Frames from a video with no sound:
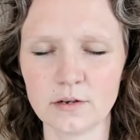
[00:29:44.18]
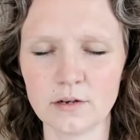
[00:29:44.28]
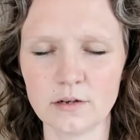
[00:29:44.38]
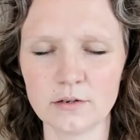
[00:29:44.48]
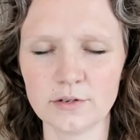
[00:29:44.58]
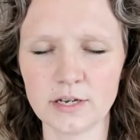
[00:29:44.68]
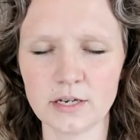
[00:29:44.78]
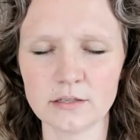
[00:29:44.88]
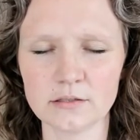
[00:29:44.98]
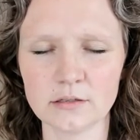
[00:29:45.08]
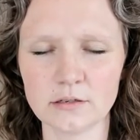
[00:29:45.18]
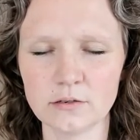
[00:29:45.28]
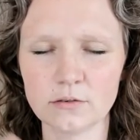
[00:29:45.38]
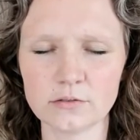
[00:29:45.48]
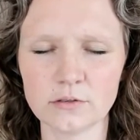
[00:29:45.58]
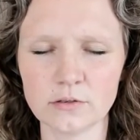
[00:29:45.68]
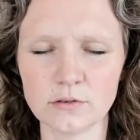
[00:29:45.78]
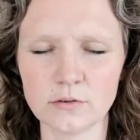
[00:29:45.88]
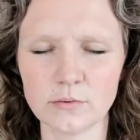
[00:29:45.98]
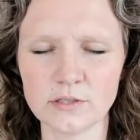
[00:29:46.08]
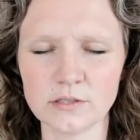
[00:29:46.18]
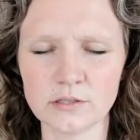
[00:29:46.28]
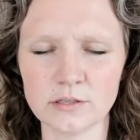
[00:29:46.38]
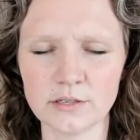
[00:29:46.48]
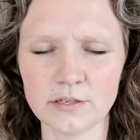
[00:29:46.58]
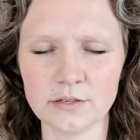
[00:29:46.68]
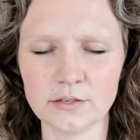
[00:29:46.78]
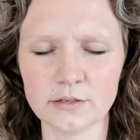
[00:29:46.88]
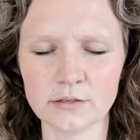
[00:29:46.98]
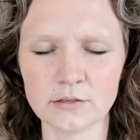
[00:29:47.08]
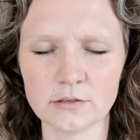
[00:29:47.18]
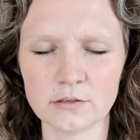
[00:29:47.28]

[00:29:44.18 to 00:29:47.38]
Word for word: Okay, so what's in here?